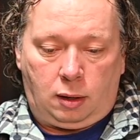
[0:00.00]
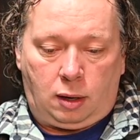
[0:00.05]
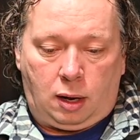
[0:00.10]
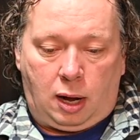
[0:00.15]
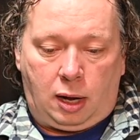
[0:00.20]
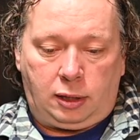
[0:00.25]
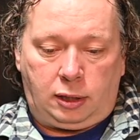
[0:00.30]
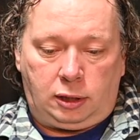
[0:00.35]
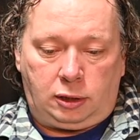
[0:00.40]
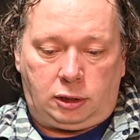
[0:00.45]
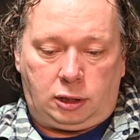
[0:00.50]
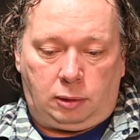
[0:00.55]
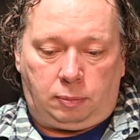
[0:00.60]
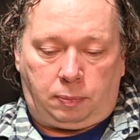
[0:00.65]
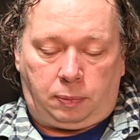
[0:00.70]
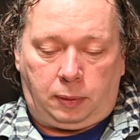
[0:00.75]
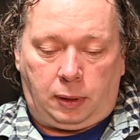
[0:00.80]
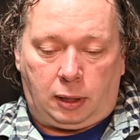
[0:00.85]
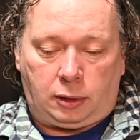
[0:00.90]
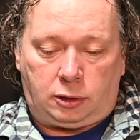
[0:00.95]
ID chip,
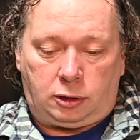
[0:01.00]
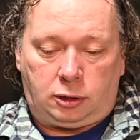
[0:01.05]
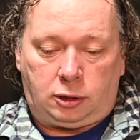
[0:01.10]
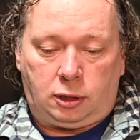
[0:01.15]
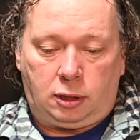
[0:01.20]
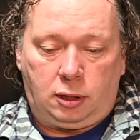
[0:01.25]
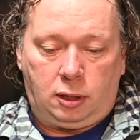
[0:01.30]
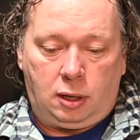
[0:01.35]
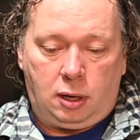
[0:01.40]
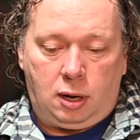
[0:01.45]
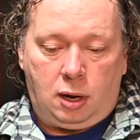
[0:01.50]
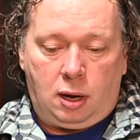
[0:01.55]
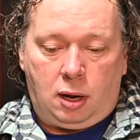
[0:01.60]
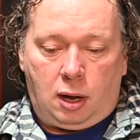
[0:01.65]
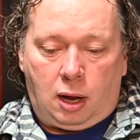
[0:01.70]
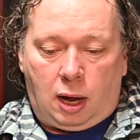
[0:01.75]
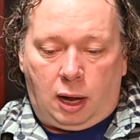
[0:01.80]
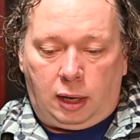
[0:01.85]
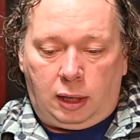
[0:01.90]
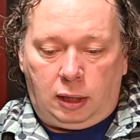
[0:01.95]
yes.
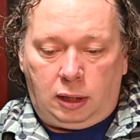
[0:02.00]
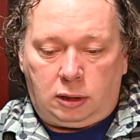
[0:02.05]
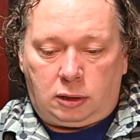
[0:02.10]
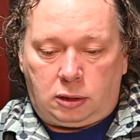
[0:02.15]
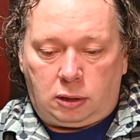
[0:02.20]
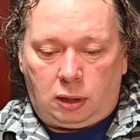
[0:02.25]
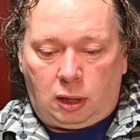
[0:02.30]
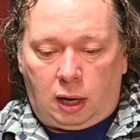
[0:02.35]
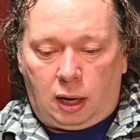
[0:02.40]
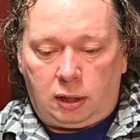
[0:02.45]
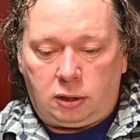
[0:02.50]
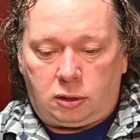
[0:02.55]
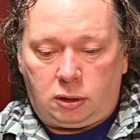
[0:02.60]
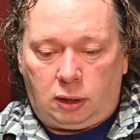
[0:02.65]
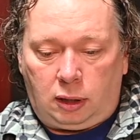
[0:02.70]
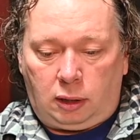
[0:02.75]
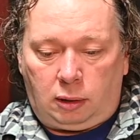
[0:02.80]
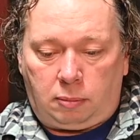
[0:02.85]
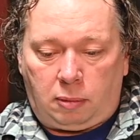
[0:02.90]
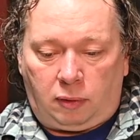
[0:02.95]
I
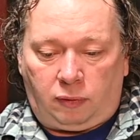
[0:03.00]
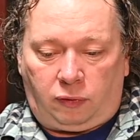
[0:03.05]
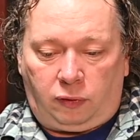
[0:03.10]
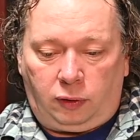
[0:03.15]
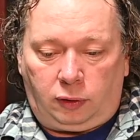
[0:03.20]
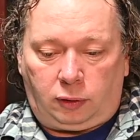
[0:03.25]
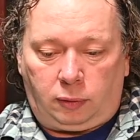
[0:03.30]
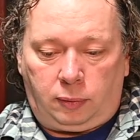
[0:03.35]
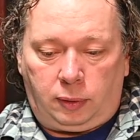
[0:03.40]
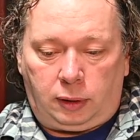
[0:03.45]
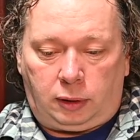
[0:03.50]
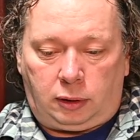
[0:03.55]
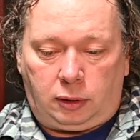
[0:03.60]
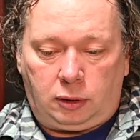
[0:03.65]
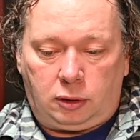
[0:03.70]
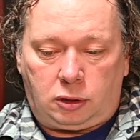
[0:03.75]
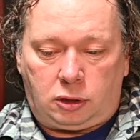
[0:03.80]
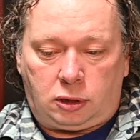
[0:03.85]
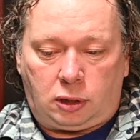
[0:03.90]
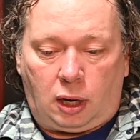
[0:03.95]
isolated my filter with
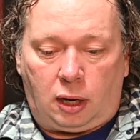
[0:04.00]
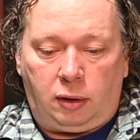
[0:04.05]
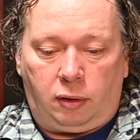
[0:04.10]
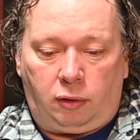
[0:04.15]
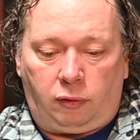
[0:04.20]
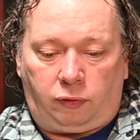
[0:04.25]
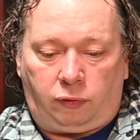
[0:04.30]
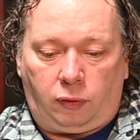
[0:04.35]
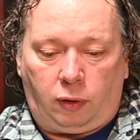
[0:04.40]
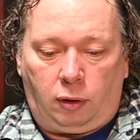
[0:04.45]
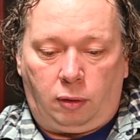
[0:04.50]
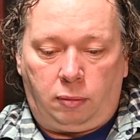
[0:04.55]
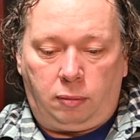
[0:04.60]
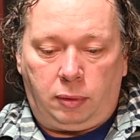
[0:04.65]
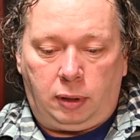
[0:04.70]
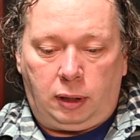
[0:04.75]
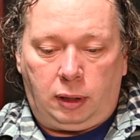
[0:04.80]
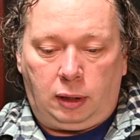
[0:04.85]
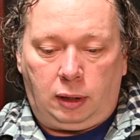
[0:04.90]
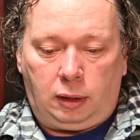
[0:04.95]
styrofoam
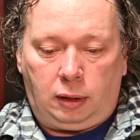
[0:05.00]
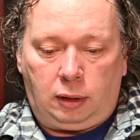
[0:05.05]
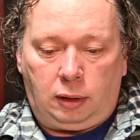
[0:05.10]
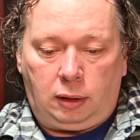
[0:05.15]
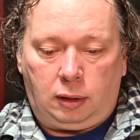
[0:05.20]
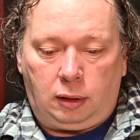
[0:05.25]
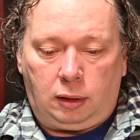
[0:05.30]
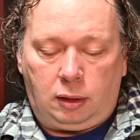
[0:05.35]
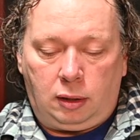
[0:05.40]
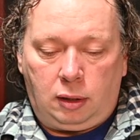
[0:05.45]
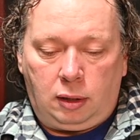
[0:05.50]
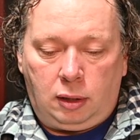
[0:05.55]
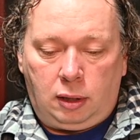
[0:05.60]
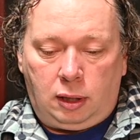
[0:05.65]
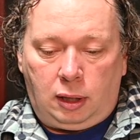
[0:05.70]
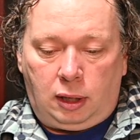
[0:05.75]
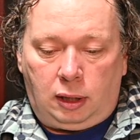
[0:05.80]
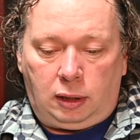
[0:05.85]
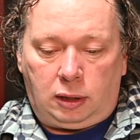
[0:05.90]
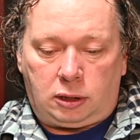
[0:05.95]
in
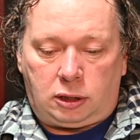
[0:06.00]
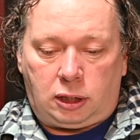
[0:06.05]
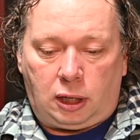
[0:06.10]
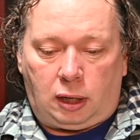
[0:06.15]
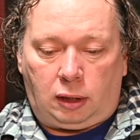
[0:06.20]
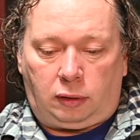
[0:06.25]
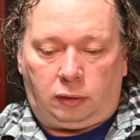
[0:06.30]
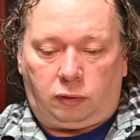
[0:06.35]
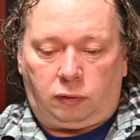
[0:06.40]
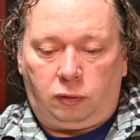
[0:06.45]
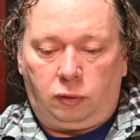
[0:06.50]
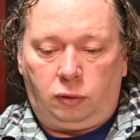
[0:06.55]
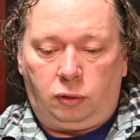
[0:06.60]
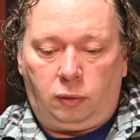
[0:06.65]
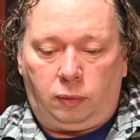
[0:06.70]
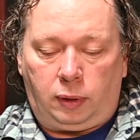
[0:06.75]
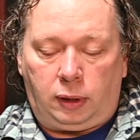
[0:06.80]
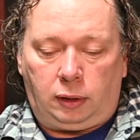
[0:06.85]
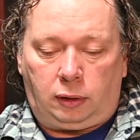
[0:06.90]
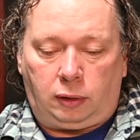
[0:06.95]
the shed through
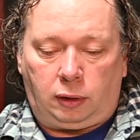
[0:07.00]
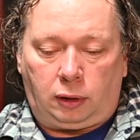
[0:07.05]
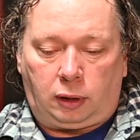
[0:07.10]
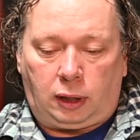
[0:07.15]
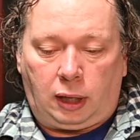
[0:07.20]
the winter.